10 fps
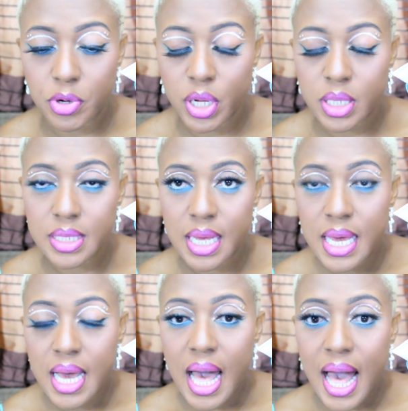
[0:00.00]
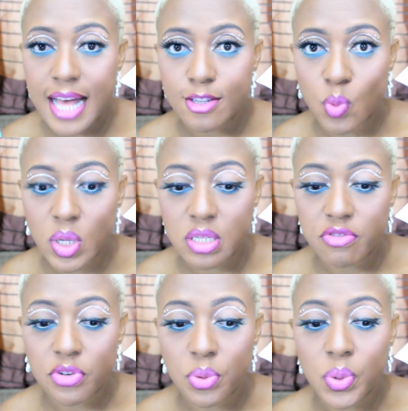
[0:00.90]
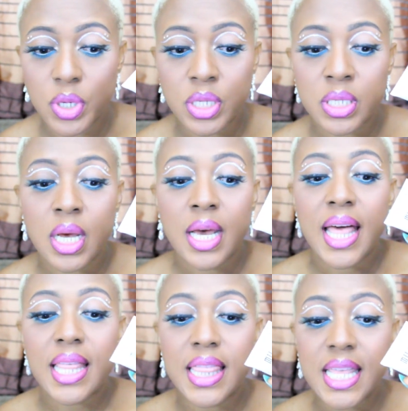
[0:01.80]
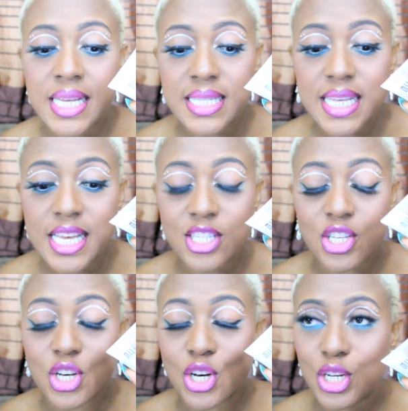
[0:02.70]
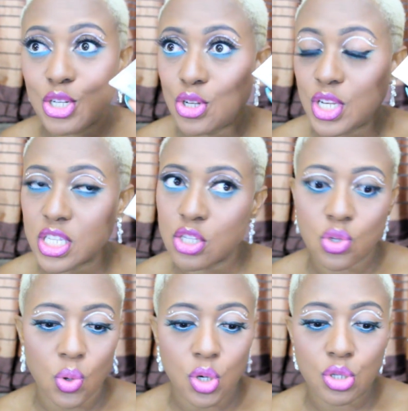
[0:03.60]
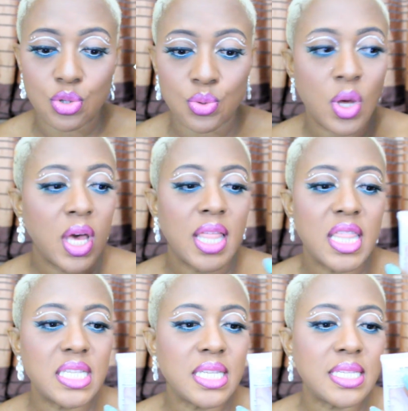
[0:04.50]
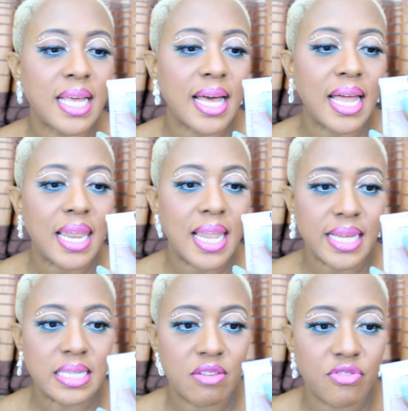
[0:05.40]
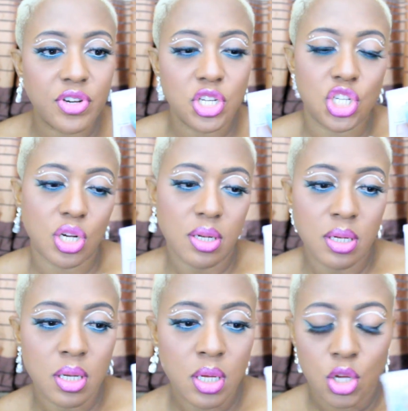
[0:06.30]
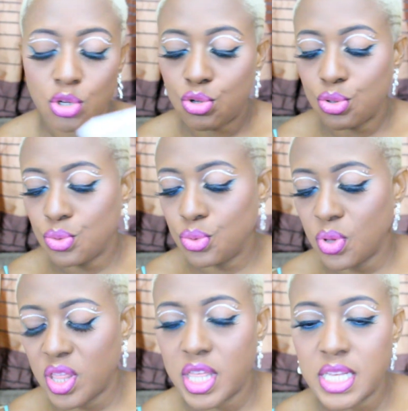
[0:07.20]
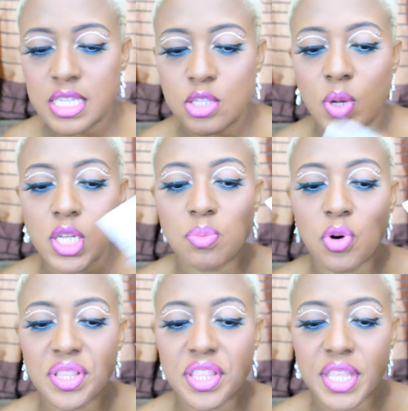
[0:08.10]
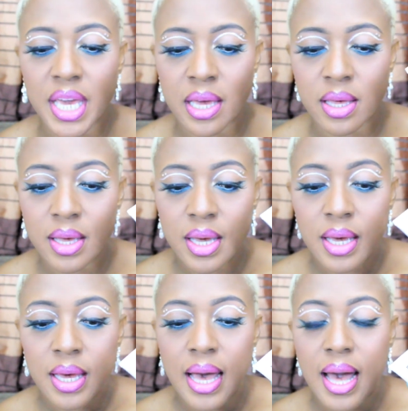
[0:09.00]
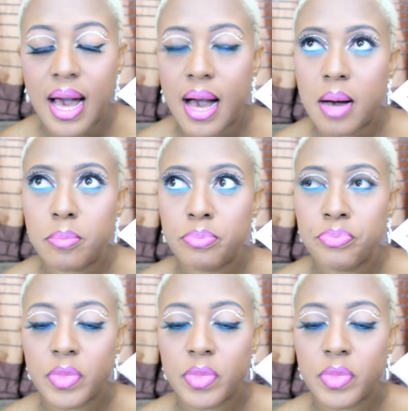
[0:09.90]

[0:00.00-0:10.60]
products at Wonderful World. This is good. This is so good too. This is like a lighter version to this. This one is more thick and